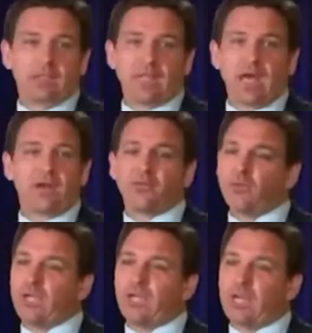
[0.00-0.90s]
It's not a
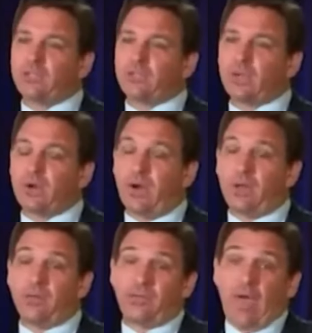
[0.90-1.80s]
free country at
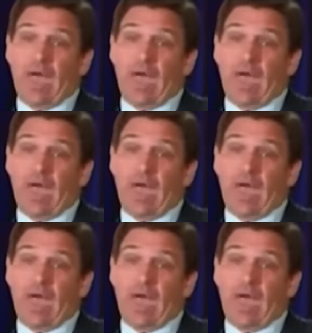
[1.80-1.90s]
all.